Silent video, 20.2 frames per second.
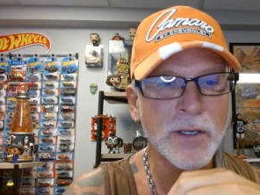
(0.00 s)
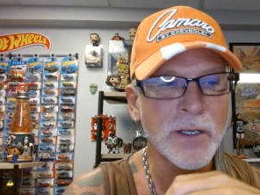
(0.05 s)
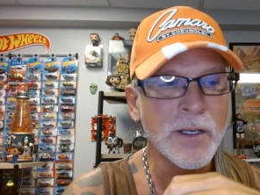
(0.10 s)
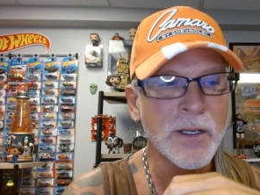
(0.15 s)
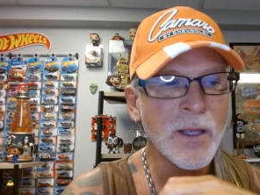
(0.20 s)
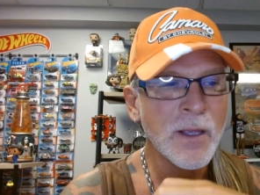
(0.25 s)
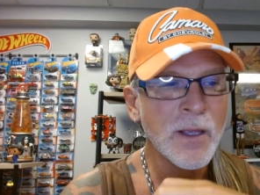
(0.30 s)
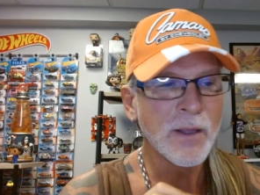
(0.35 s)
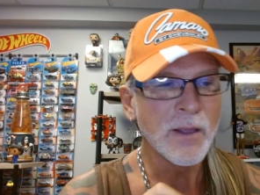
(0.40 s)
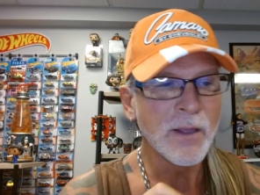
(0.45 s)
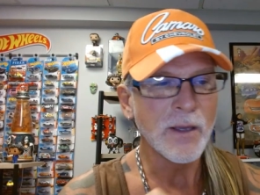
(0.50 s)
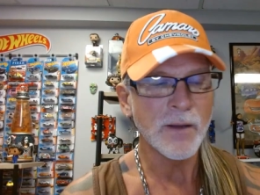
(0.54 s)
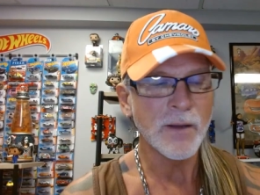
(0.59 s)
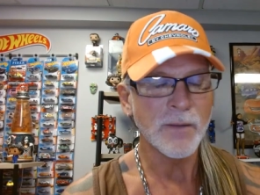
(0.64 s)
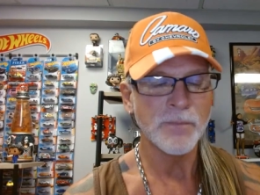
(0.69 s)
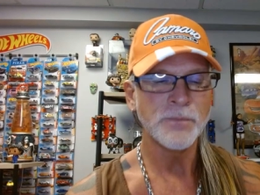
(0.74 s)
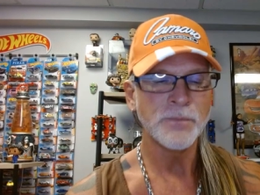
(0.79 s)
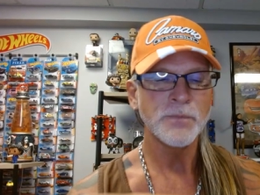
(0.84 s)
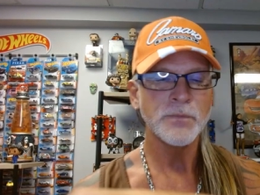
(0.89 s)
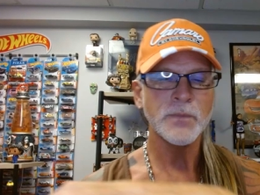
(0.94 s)
And
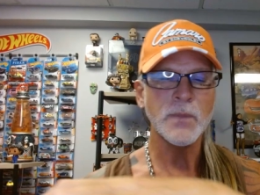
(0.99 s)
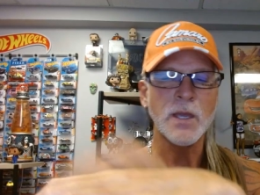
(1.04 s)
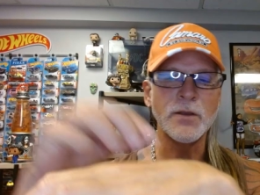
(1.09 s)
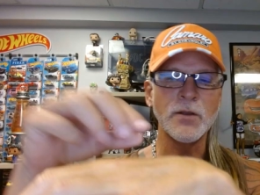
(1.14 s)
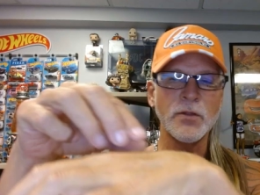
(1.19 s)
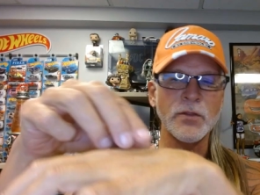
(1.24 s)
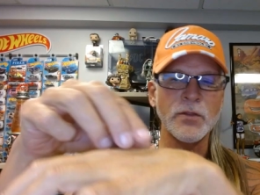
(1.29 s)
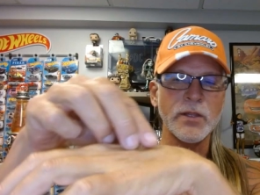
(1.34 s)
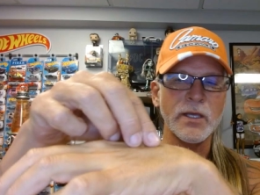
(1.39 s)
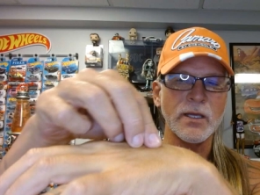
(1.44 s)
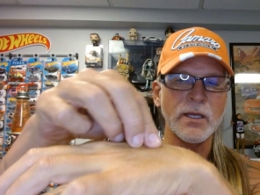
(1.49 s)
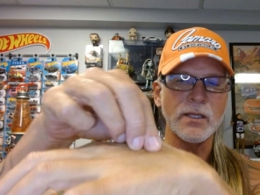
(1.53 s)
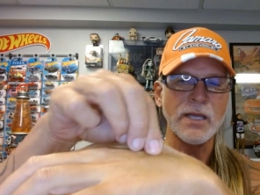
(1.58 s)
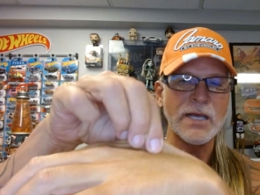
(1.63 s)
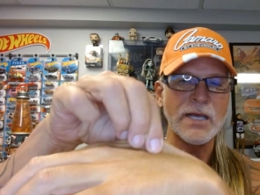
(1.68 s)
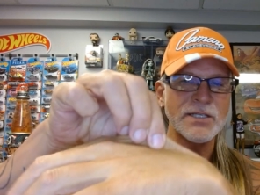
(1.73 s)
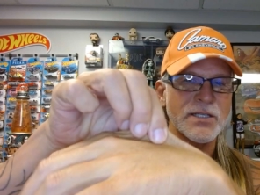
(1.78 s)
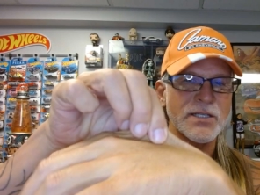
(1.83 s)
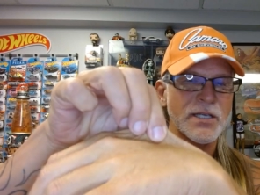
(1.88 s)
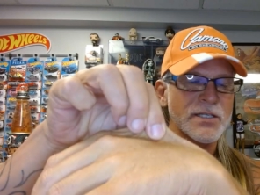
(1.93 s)
um, I know the
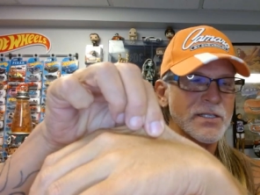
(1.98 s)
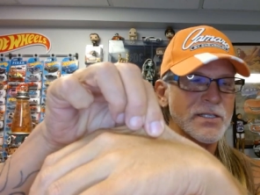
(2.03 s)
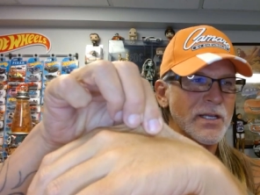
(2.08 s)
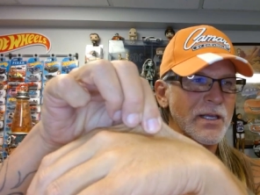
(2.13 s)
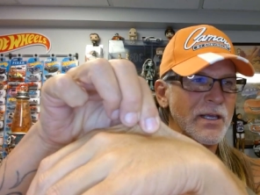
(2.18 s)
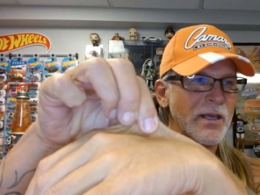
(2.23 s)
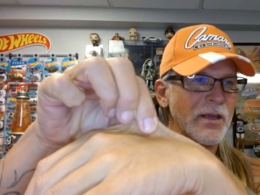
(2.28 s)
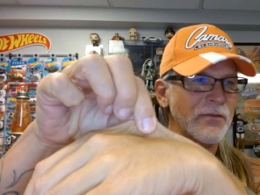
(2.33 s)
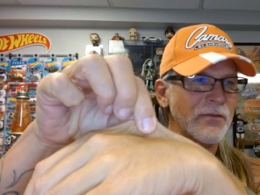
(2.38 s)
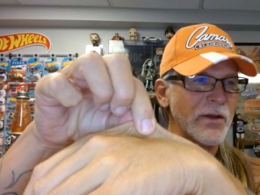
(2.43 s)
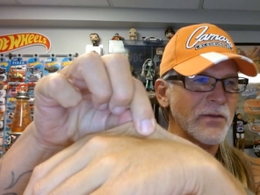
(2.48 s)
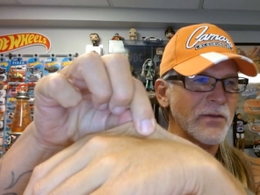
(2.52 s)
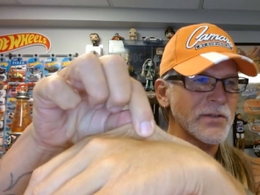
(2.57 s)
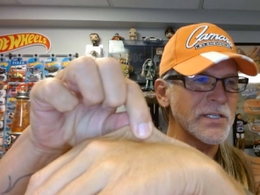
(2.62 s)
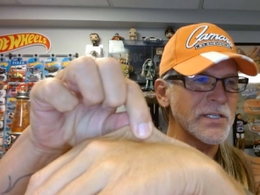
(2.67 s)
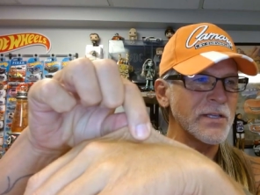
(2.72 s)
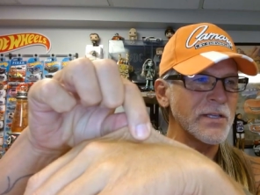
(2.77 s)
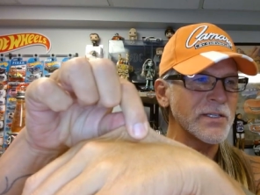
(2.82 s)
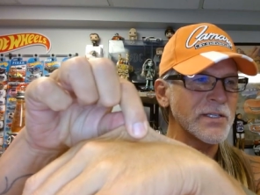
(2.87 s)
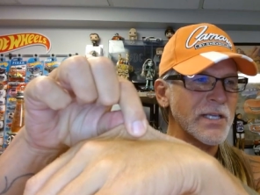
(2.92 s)
elasticity. Have you ever
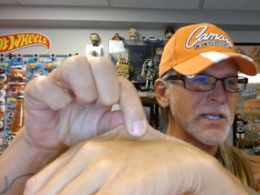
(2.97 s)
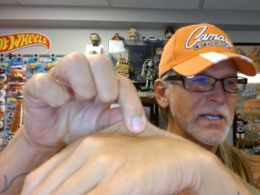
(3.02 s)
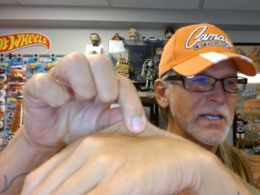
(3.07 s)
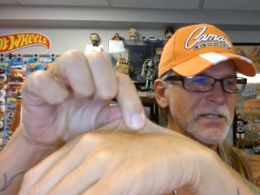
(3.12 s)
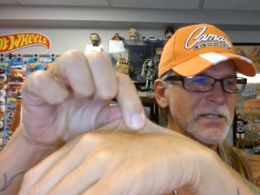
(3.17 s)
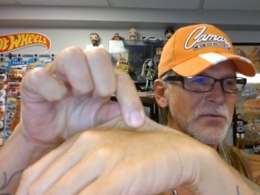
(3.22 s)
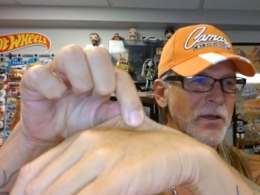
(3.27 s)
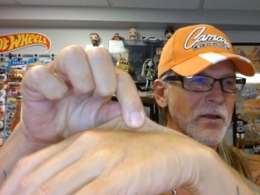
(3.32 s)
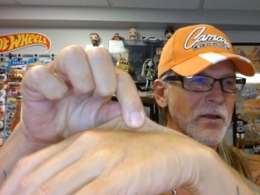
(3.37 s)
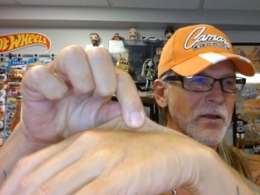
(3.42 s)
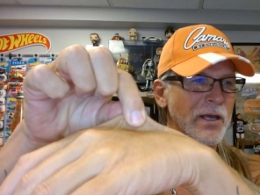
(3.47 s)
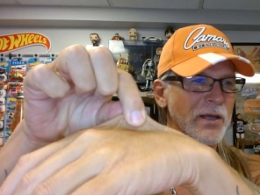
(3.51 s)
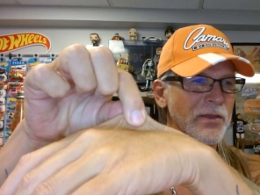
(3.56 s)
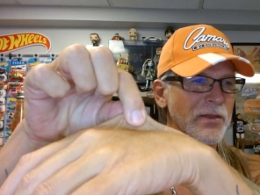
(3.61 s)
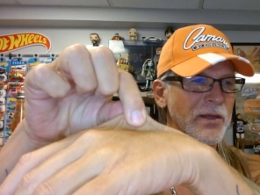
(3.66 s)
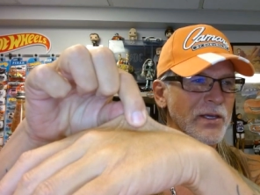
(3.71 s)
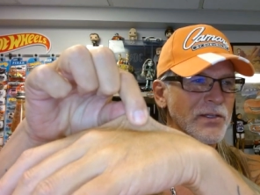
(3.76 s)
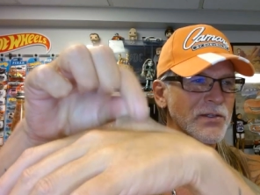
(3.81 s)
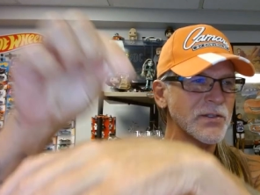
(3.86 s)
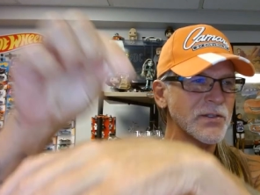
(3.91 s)
seen the test where you go like
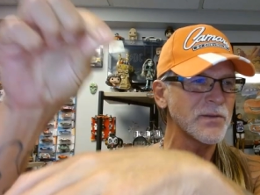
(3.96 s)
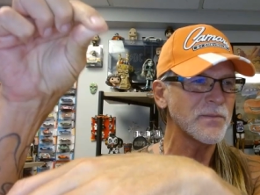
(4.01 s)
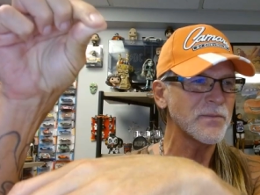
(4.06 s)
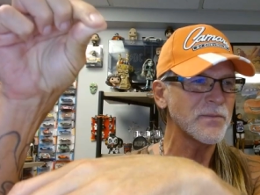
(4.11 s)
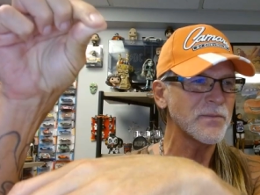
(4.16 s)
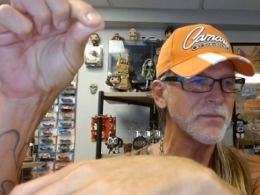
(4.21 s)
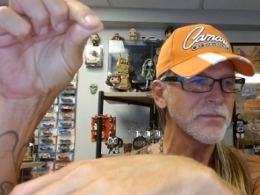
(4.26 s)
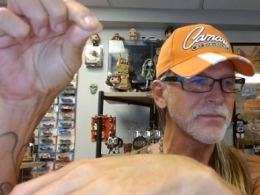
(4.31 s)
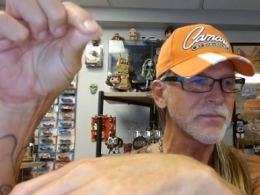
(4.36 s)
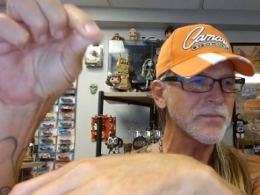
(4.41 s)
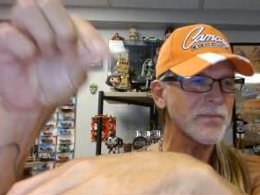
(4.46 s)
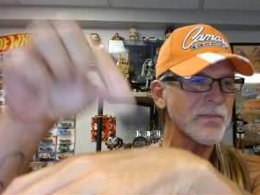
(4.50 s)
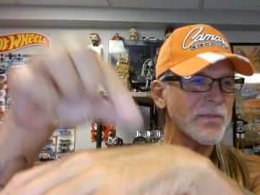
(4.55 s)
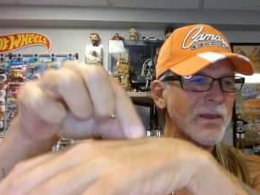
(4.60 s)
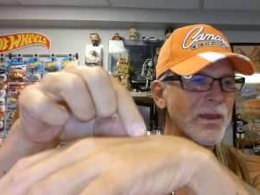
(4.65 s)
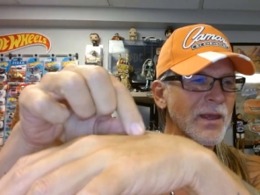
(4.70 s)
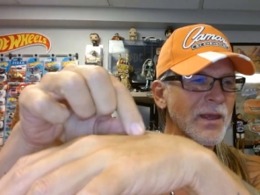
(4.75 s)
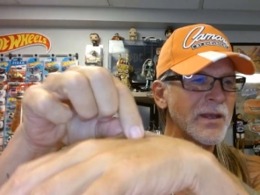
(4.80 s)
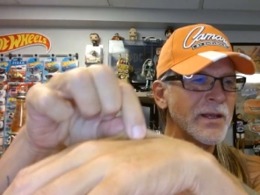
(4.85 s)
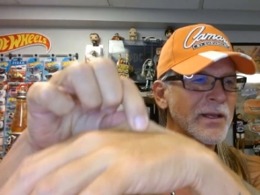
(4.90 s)
this,
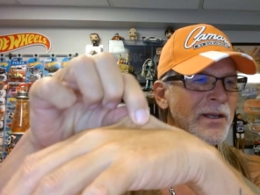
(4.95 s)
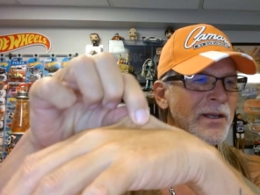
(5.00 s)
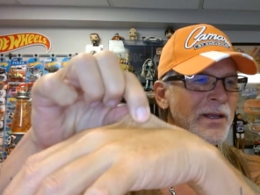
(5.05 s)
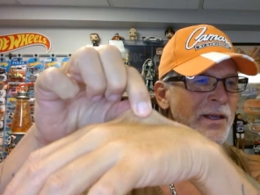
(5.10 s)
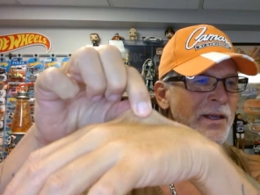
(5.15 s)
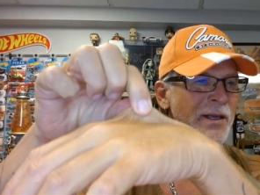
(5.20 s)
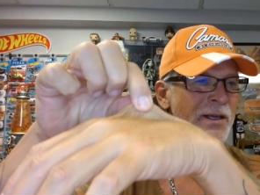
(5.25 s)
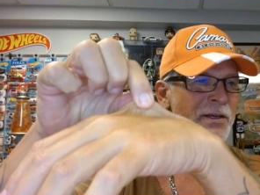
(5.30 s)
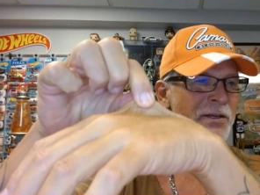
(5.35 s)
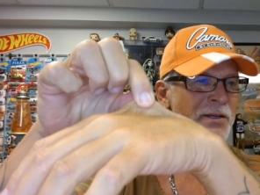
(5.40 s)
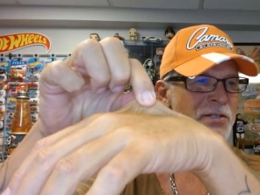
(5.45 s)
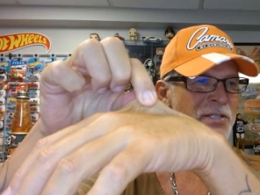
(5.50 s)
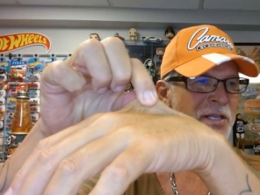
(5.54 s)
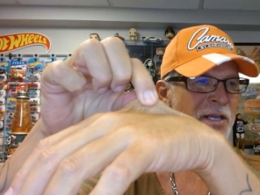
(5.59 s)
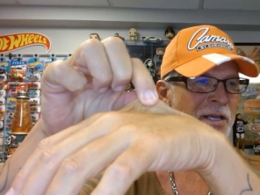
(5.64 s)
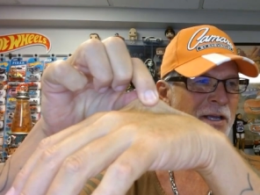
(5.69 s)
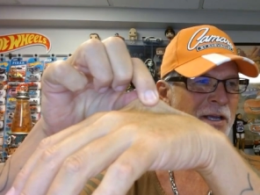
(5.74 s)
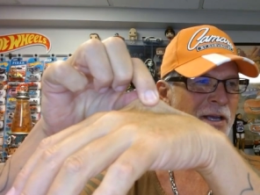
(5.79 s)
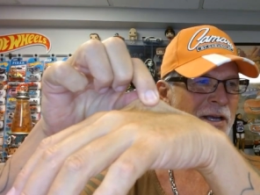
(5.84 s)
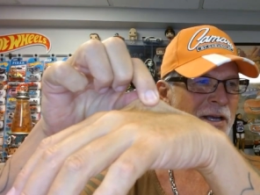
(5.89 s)
and it and your
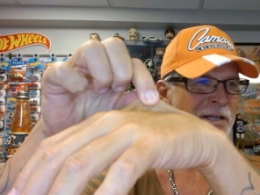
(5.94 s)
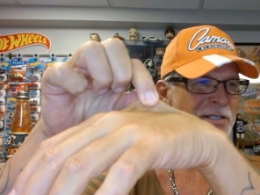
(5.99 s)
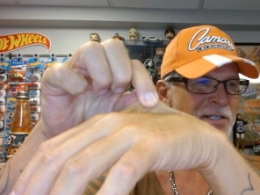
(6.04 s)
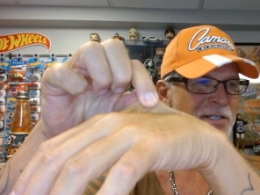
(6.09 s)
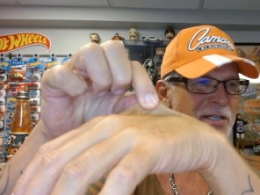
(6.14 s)
skin kind of